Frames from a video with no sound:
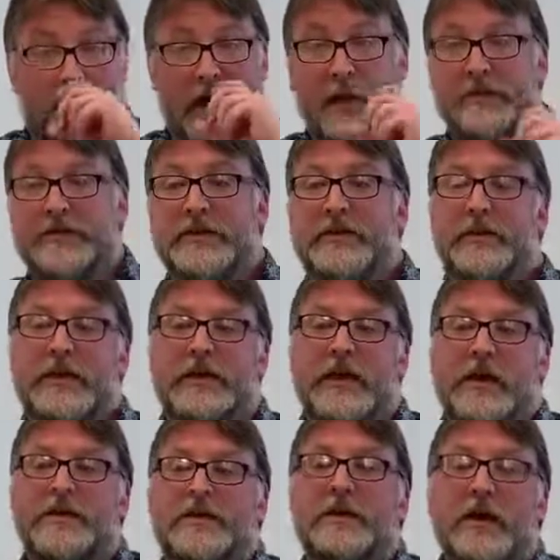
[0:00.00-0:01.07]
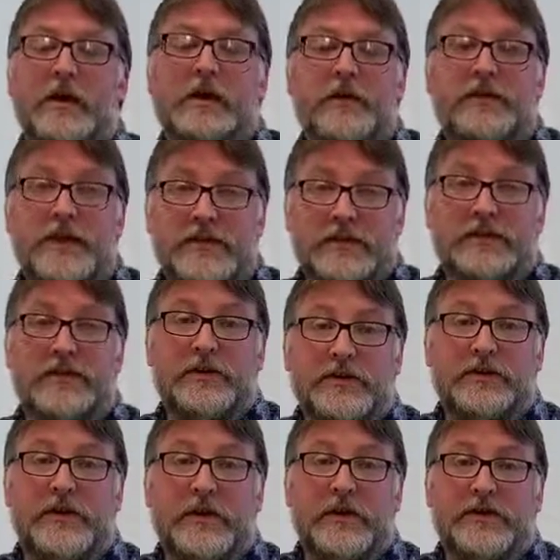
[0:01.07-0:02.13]
There are, absolutely, yes. This
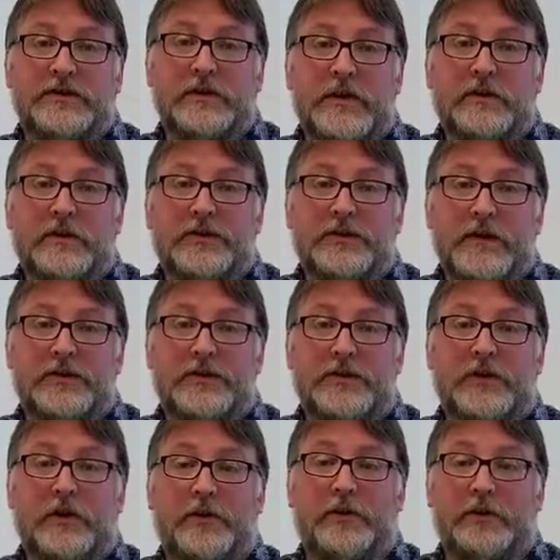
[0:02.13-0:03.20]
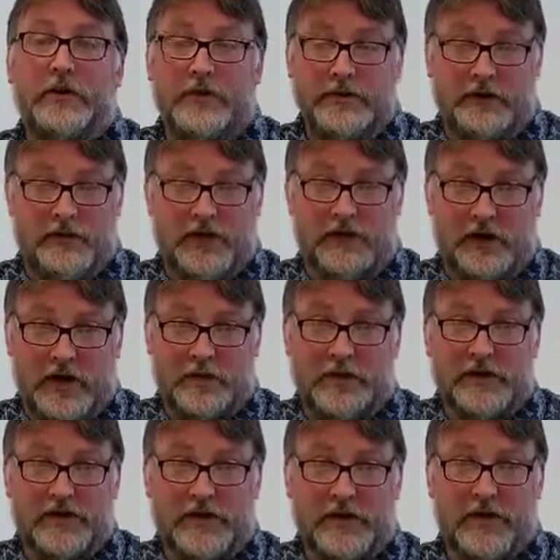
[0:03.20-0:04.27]
Thursday there's another session on using
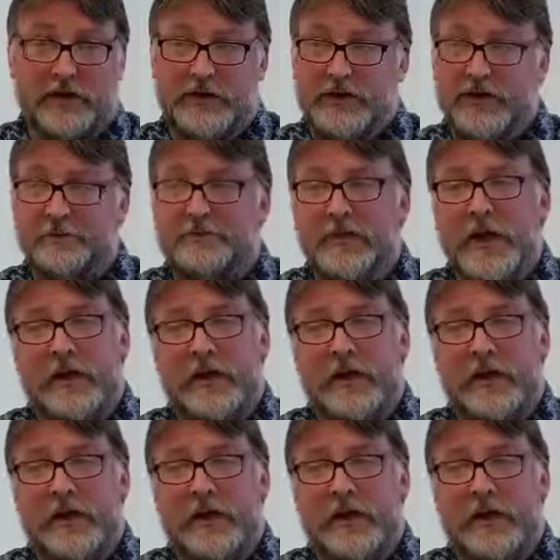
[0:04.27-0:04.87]
library search,